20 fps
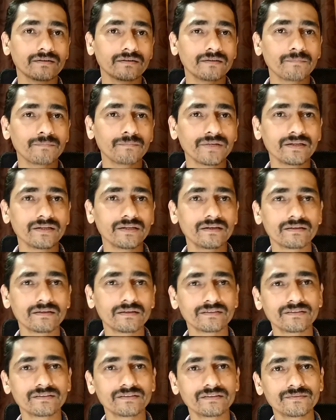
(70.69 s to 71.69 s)
temporary
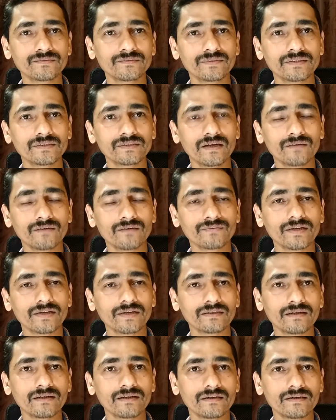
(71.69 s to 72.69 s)
residence visa of
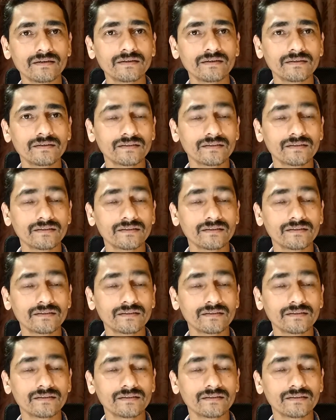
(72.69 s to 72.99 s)
Canada,